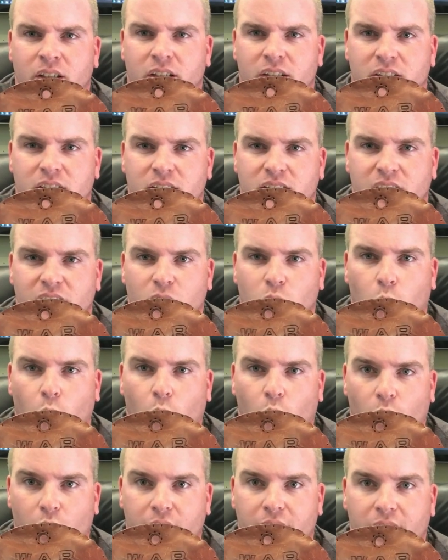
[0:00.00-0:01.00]
just says
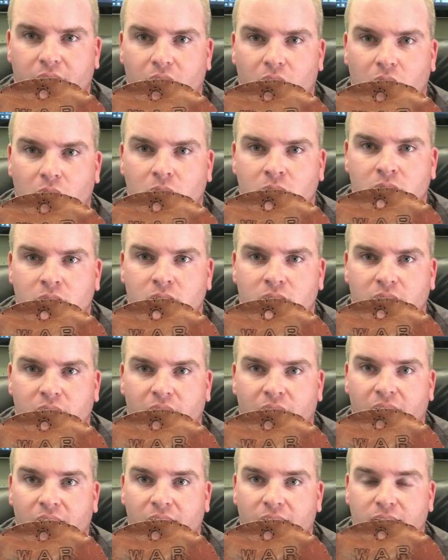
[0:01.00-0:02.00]
War Eagle
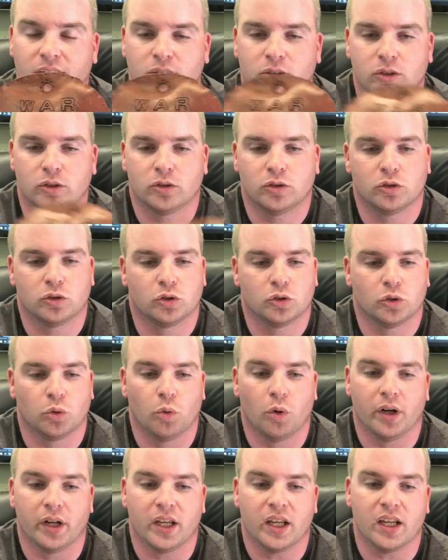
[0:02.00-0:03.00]

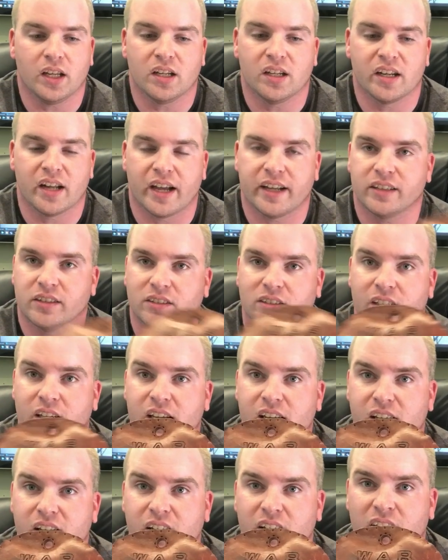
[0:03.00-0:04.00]

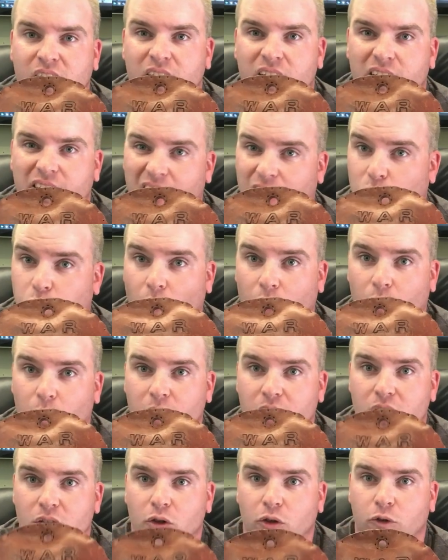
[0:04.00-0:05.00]
2019. That's one
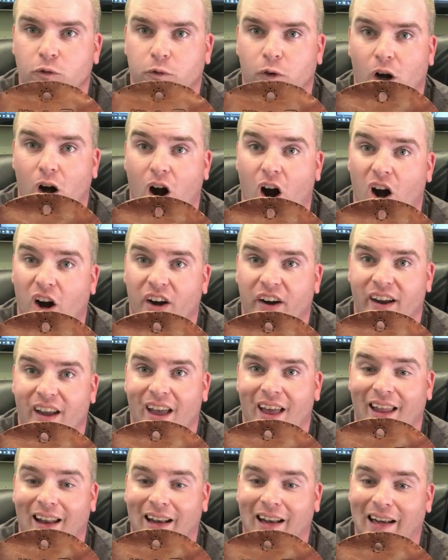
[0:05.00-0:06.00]
we used for
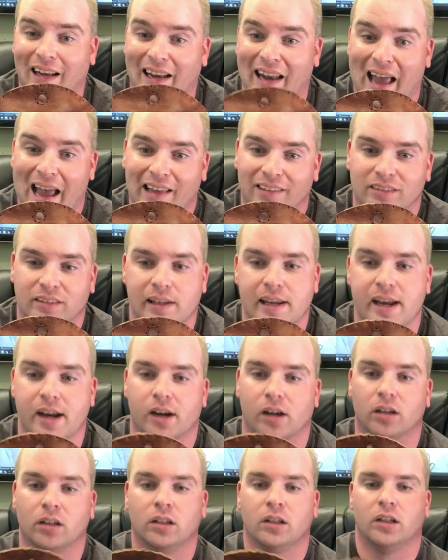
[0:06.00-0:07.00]
Aria last
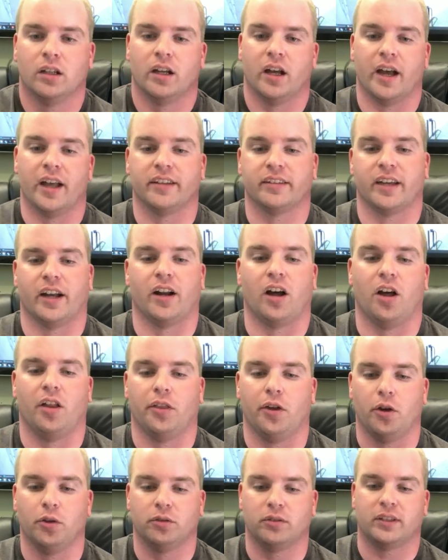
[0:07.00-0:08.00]
year. It's got
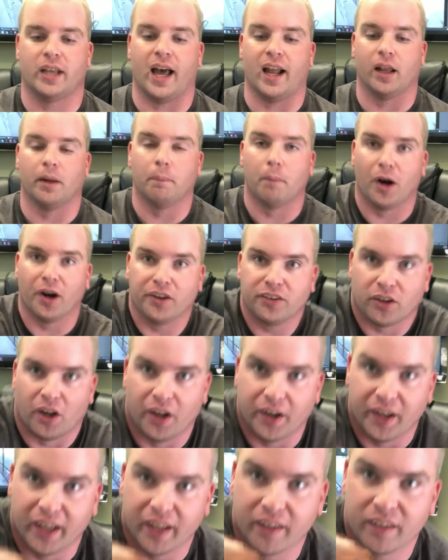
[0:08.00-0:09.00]
all those talon marks
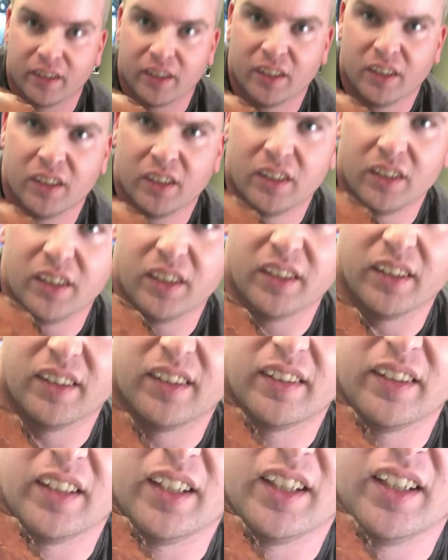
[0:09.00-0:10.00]
on it. You can
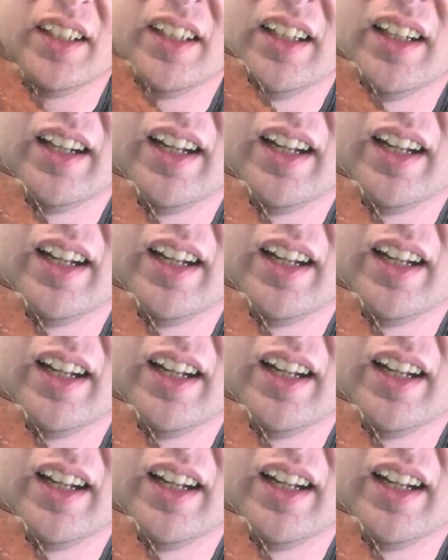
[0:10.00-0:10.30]
see